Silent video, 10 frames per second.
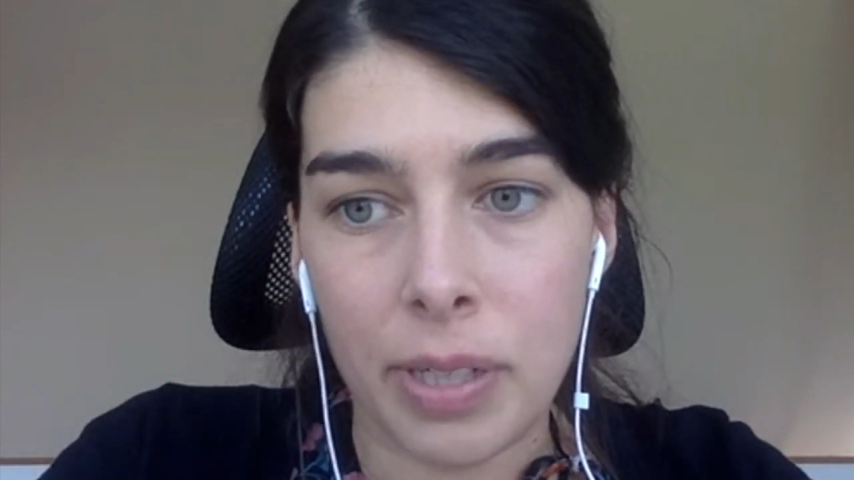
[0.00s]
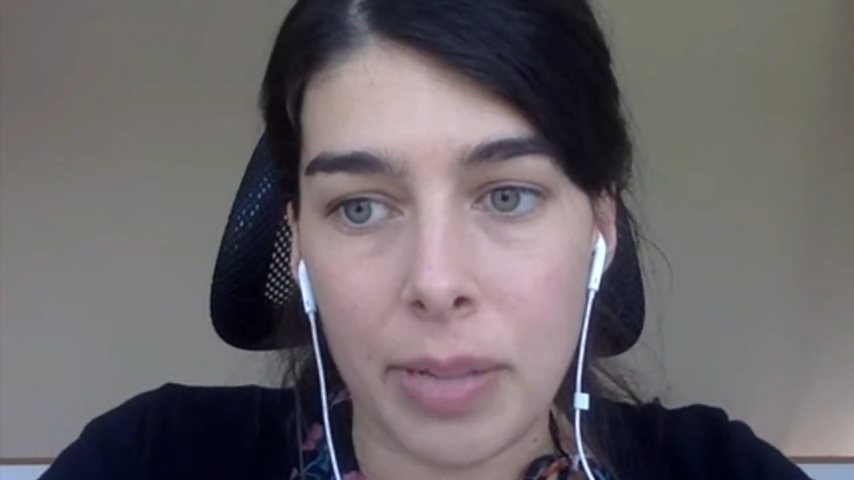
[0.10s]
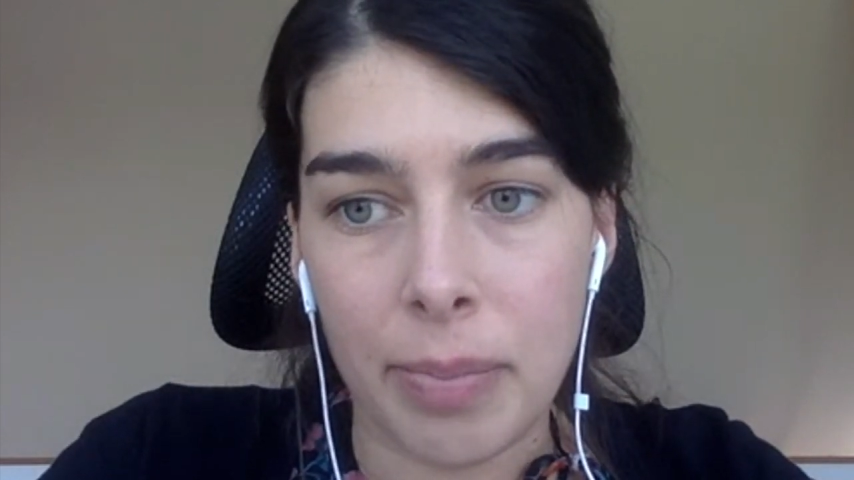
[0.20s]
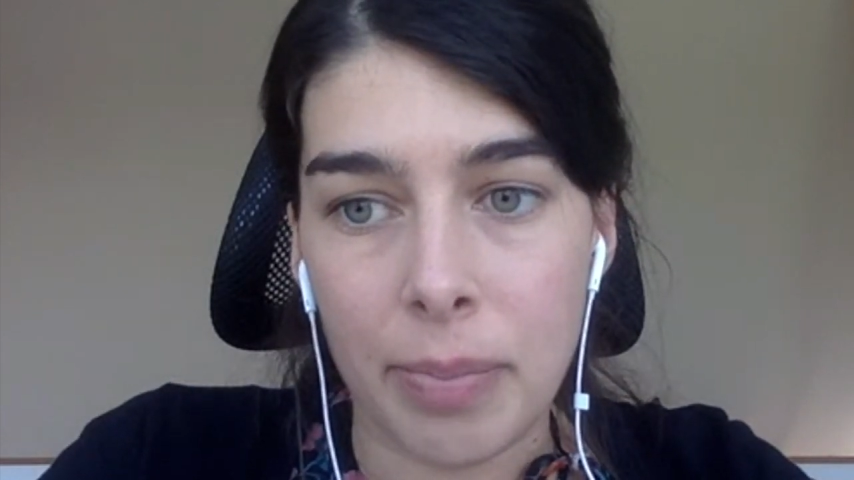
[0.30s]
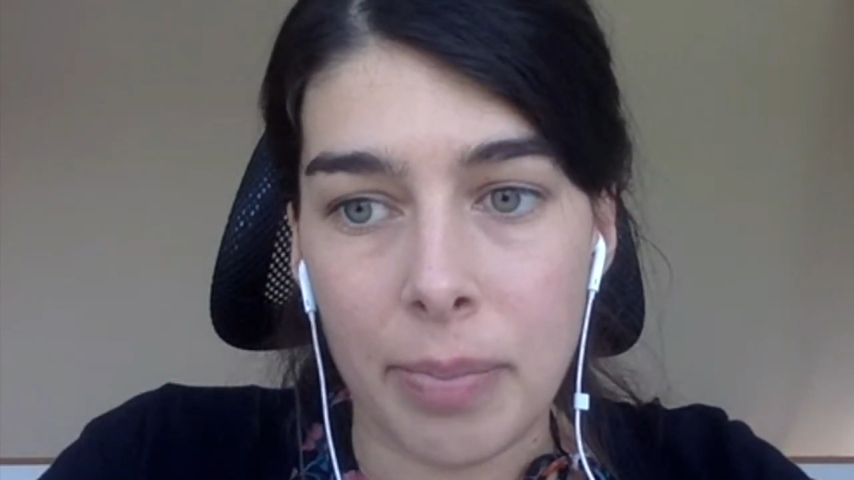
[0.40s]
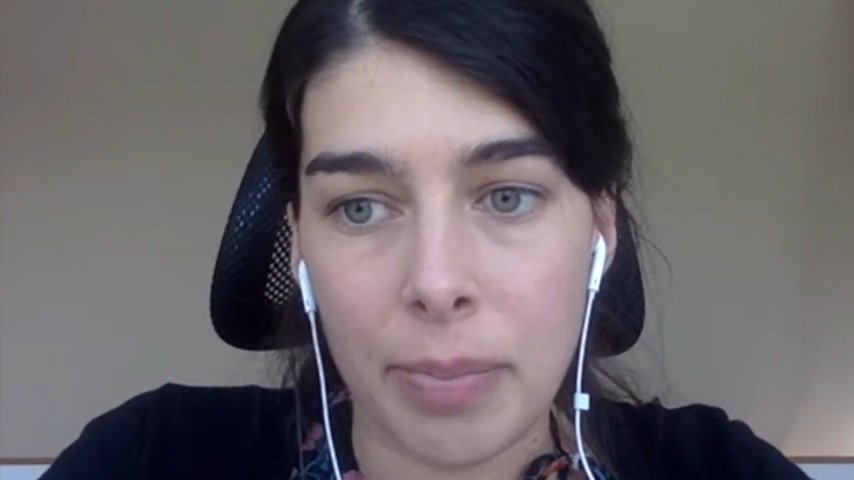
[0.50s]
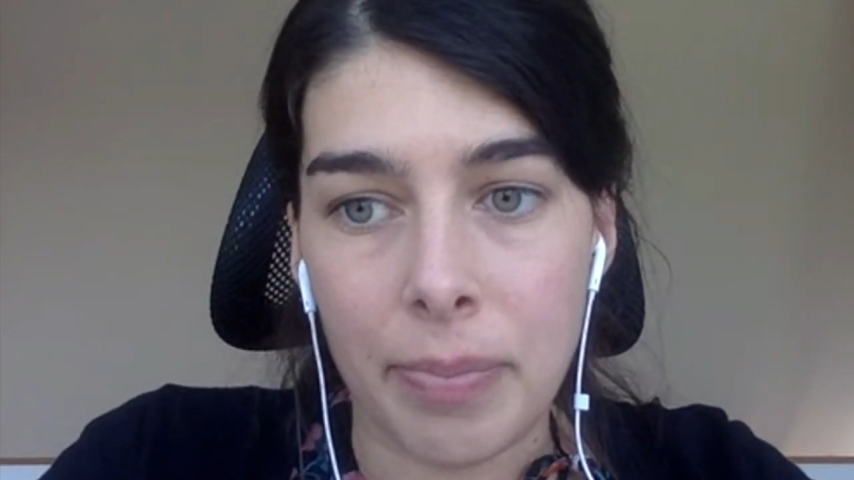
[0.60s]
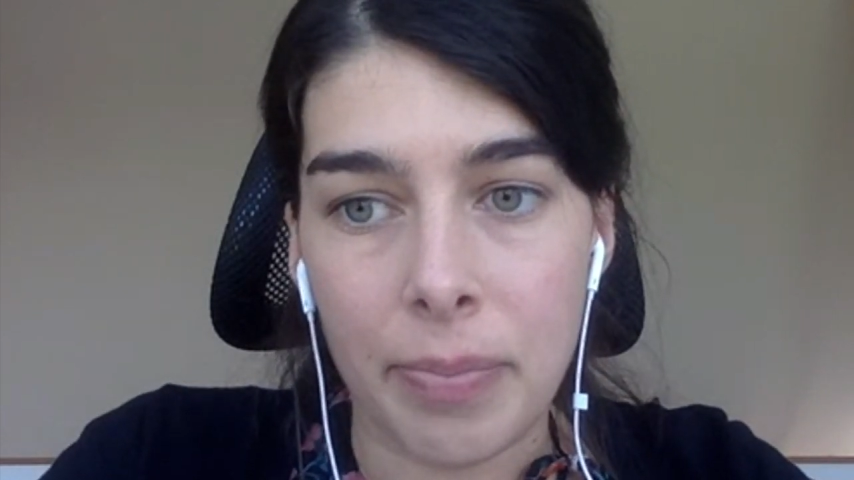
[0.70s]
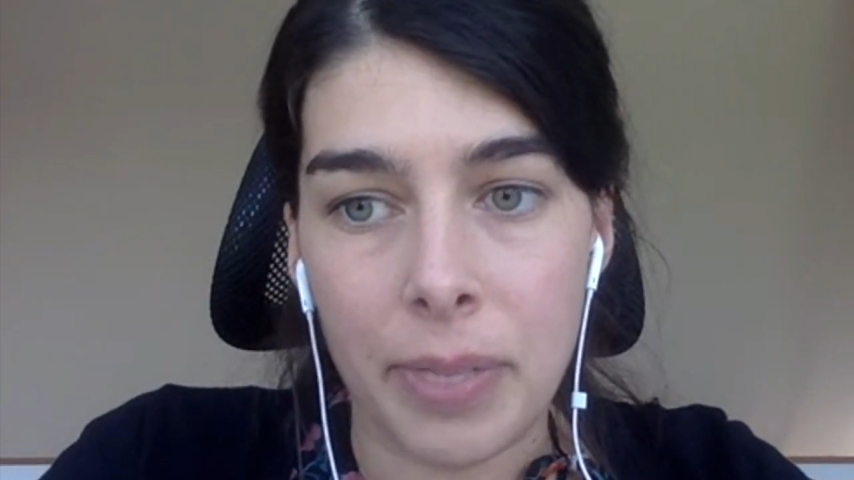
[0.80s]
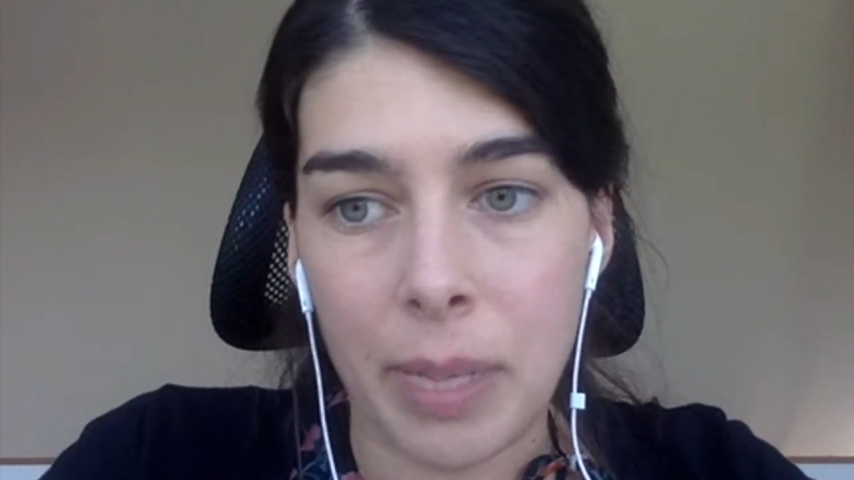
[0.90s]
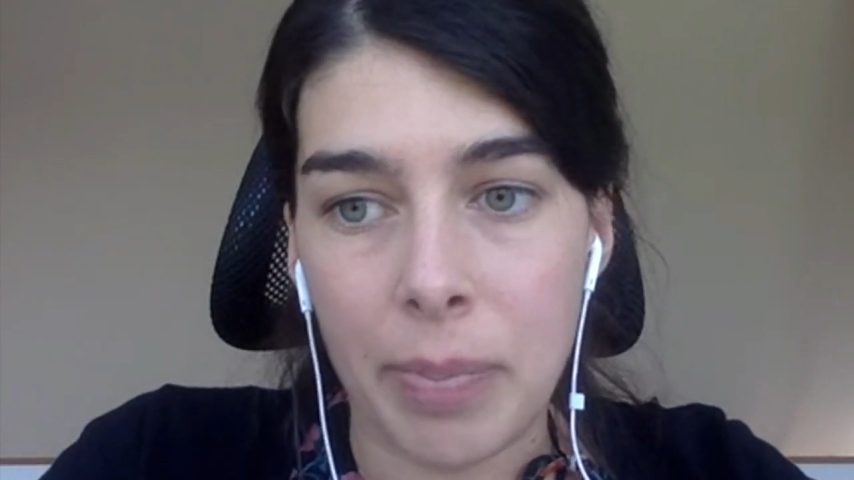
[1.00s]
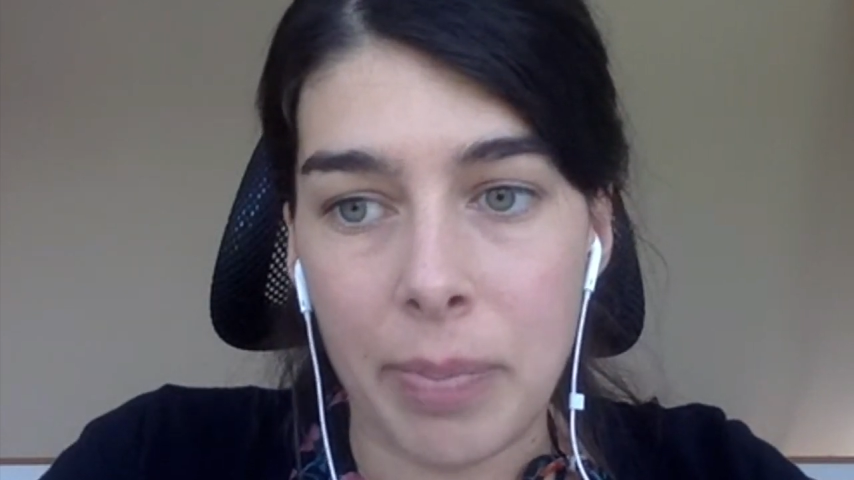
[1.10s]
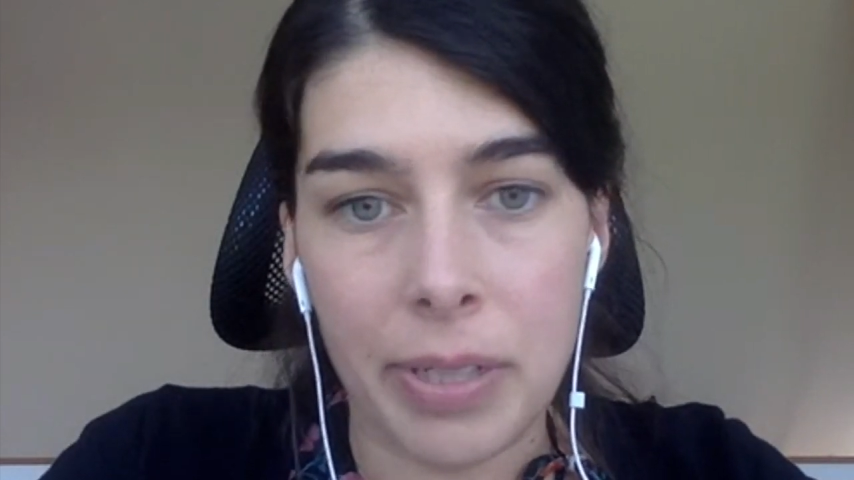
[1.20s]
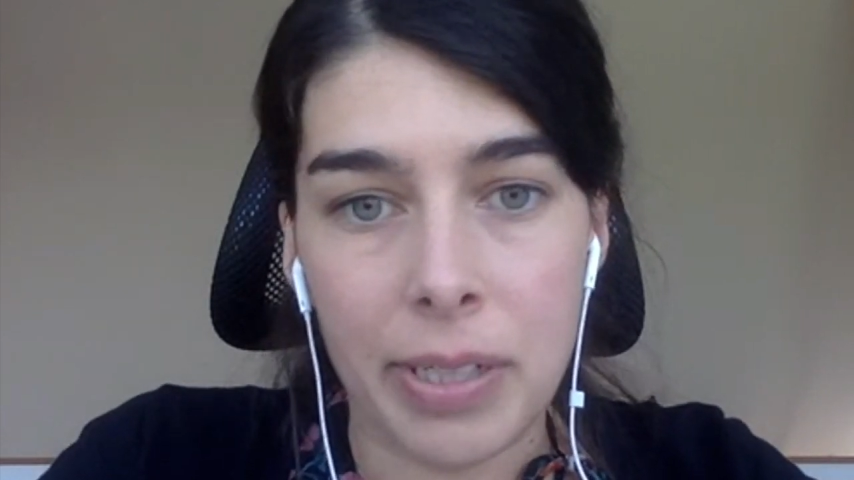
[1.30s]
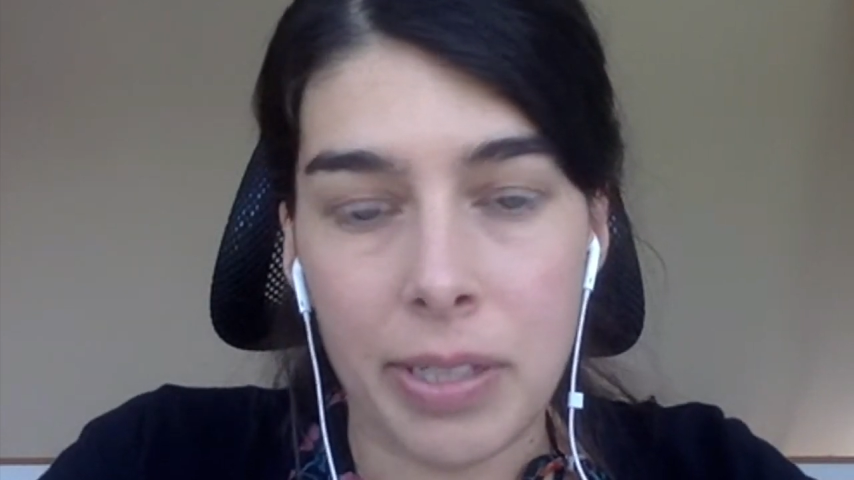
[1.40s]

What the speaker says: Dublin